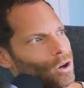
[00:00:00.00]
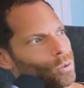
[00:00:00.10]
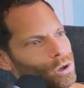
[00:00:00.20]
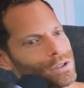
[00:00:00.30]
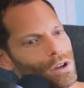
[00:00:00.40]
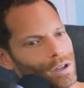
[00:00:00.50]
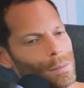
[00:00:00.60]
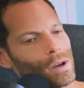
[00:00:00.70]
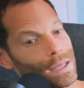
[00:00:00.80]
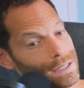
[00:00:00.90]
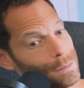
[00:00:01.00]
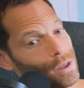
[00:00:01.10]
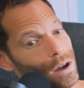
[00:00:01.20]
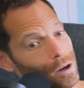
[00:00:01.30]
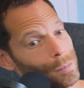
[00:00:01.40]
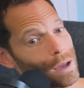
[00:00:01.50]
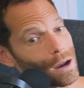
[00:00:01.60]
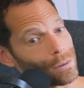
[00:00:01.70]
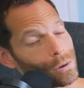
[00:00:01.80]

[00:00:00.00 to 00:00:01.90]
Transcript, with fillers: We're talking about accept the higher power,